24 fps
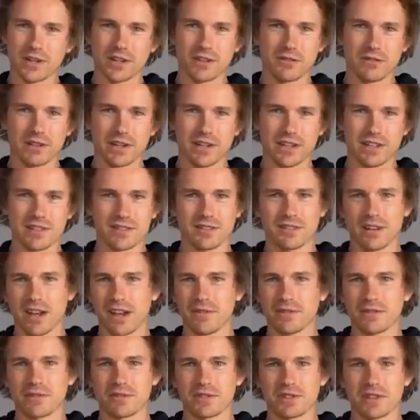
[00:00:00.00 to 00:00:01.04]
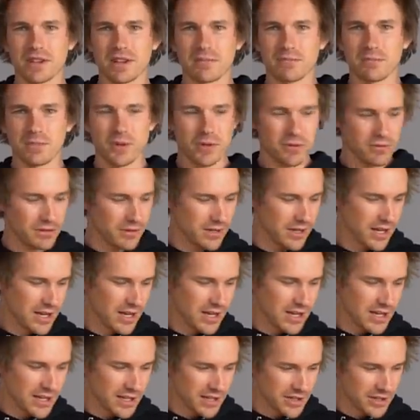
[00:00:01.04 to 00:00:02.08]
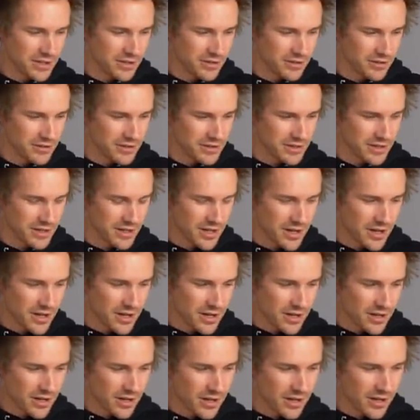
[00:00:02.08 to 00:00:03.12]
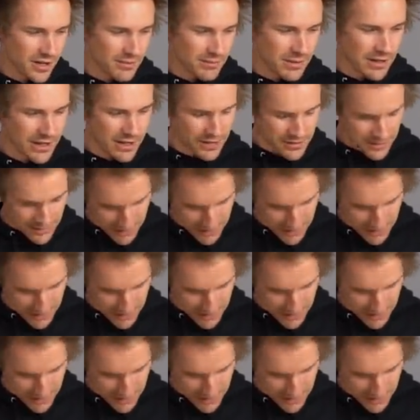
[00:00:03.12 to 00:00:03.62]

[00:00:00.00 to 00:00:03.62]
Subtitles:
ingredients? So I haven't used shampoo in years. My hair